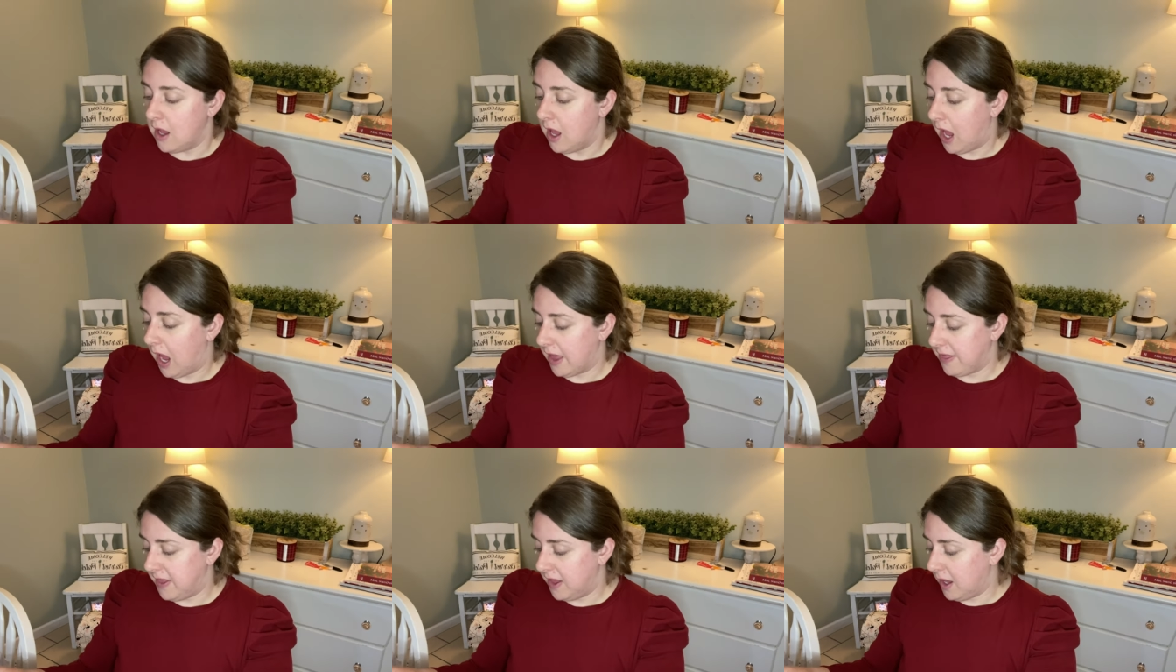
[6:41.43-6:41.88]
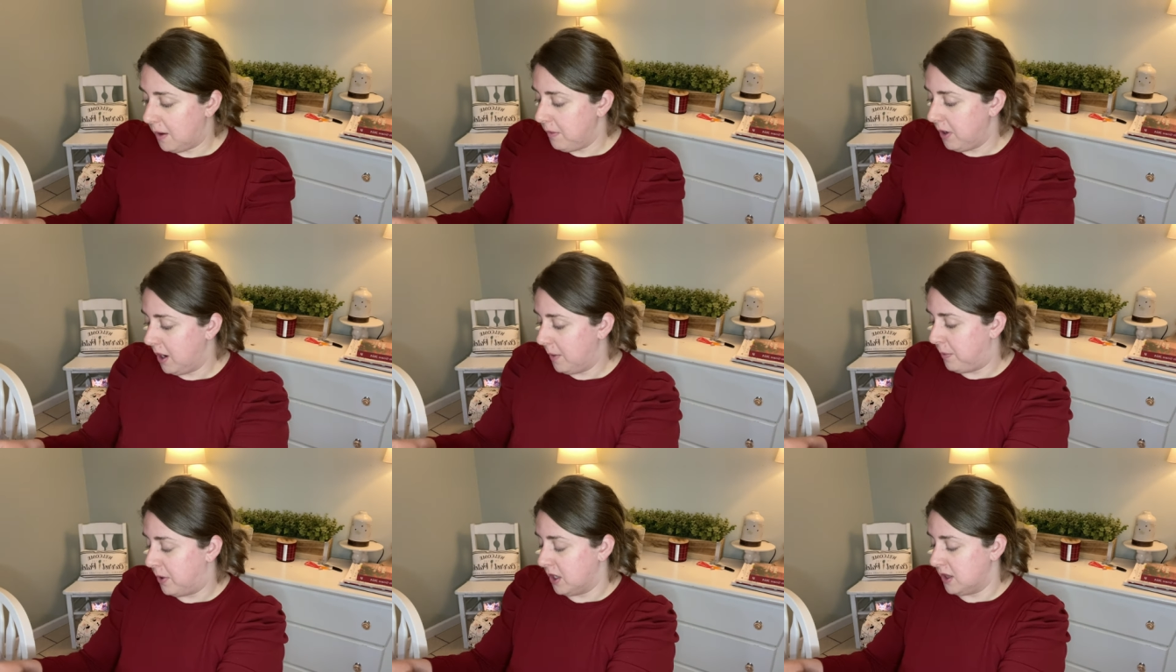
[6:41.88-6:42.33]
I think I'm
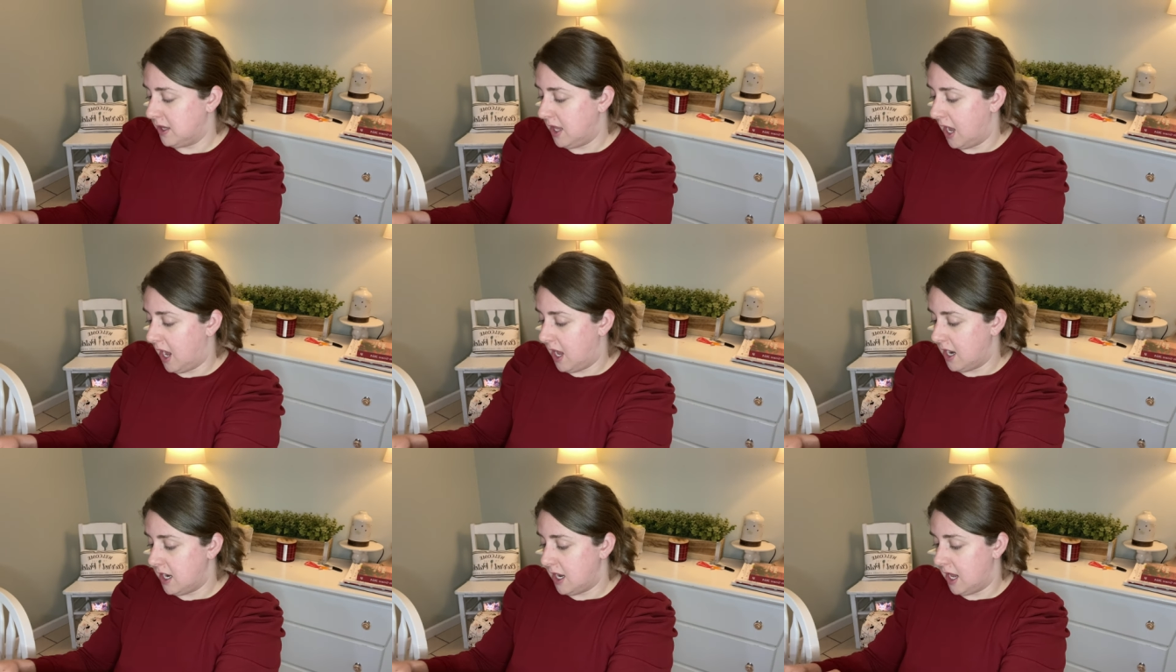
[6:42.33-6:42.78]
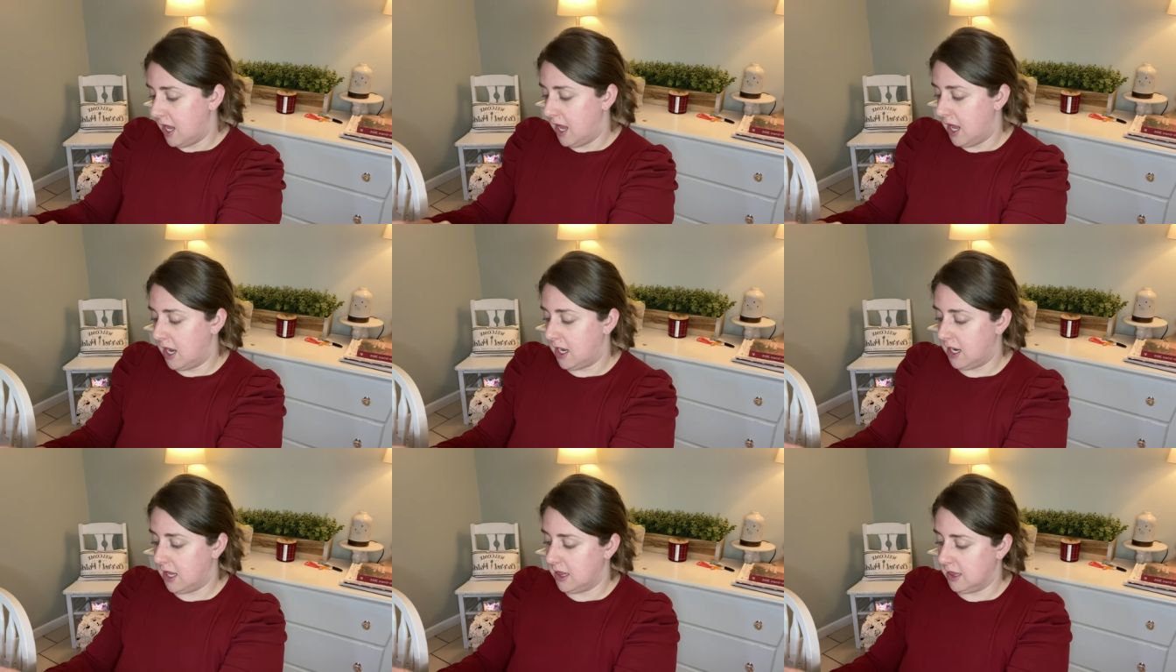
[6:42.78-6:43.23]
going to put that
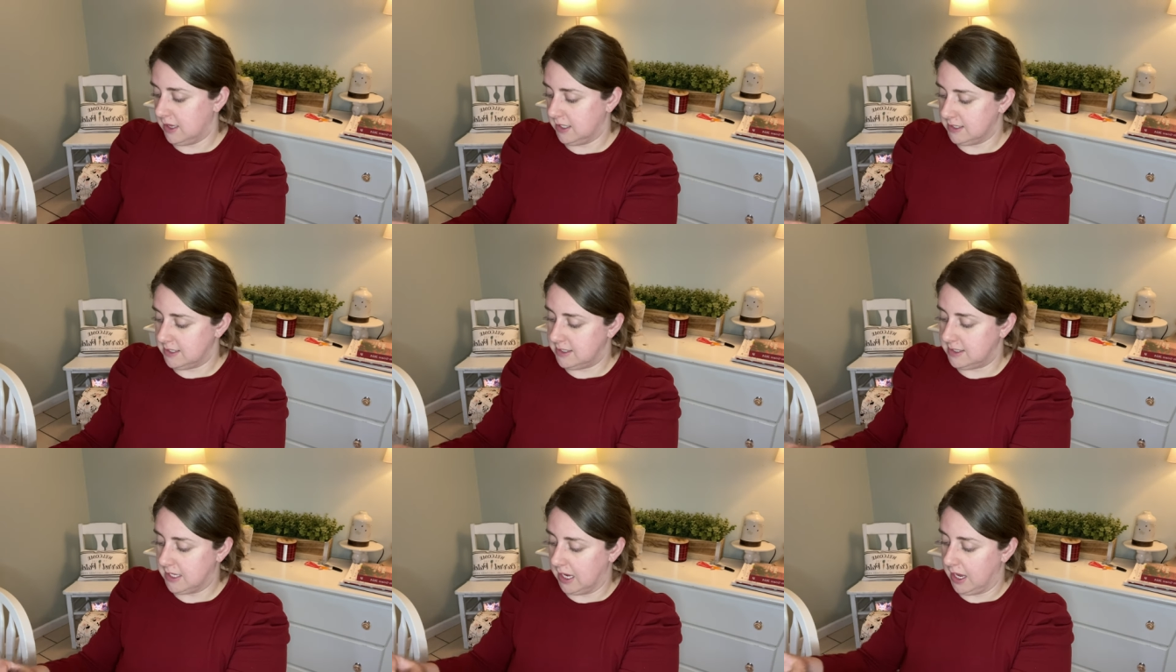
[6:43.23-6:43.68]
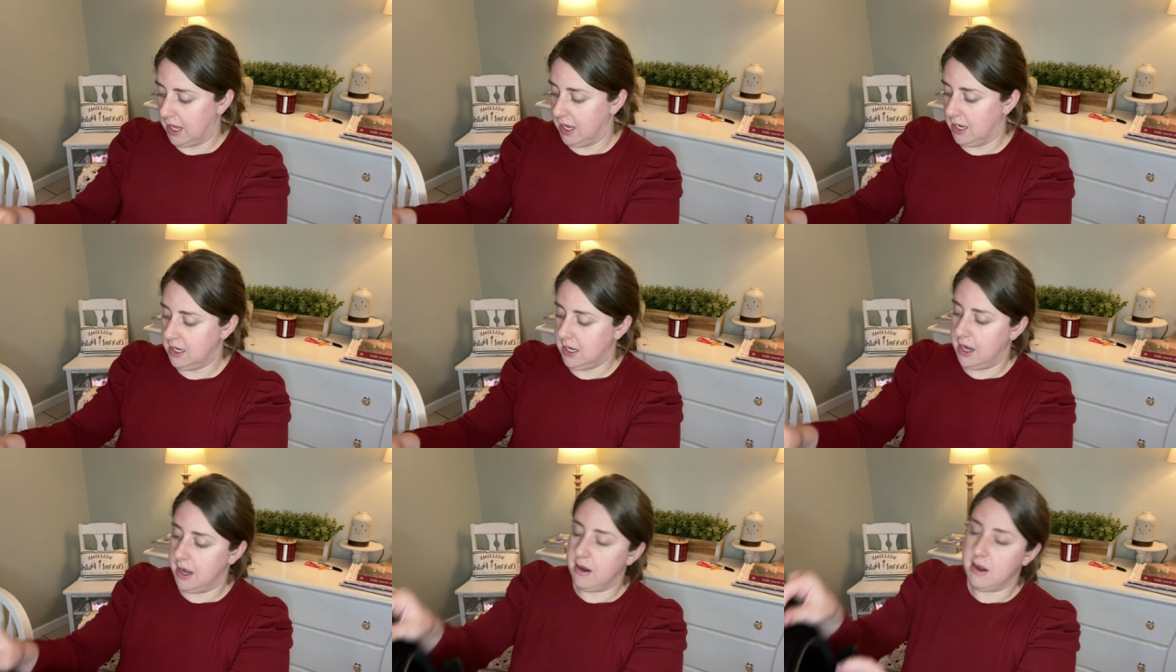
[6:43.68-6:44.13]
in the
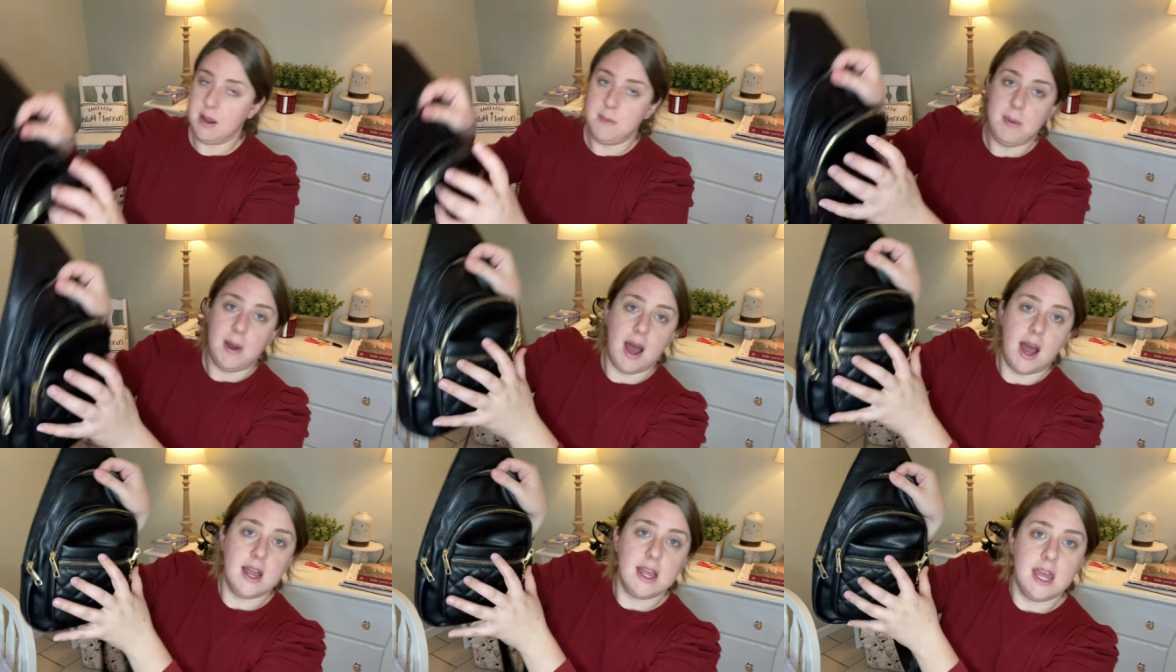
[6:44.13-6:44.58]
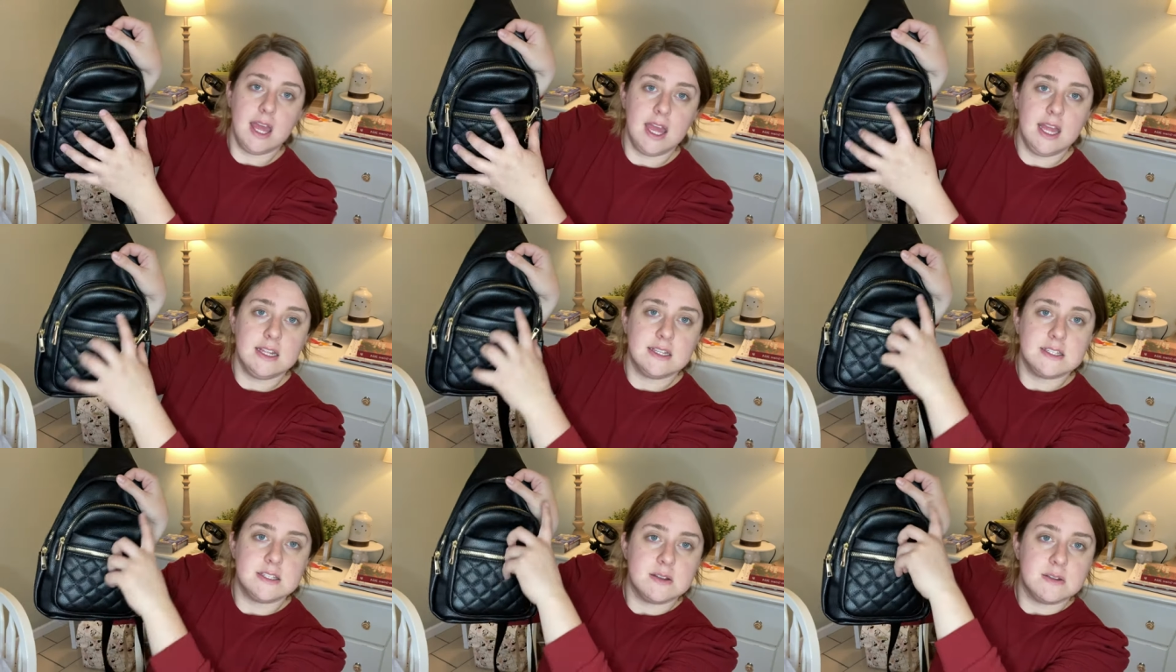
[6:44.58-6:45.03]
secondary
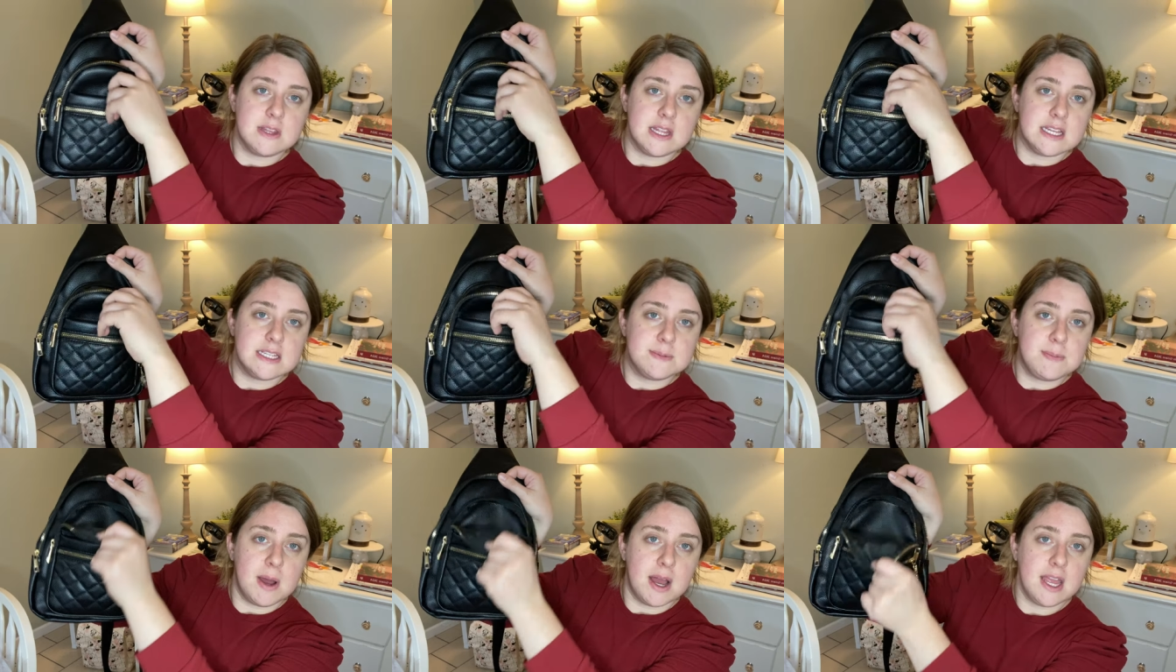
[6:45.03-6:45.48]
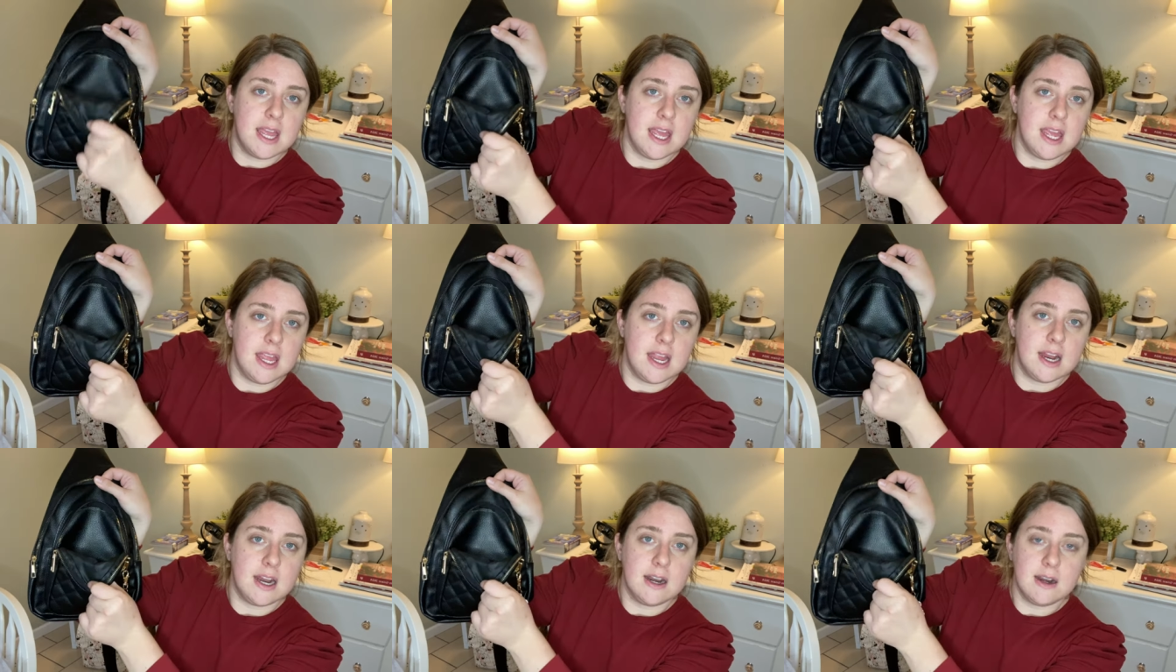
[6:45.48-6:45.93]
pocket, so this pocket
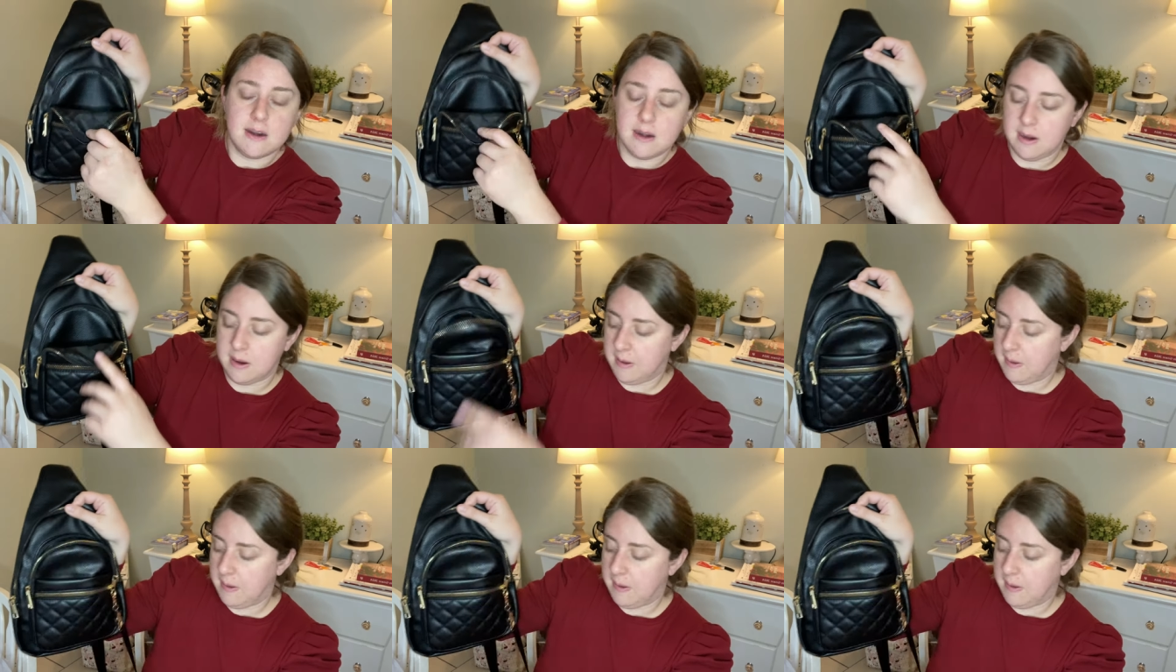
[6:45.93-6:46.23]
here.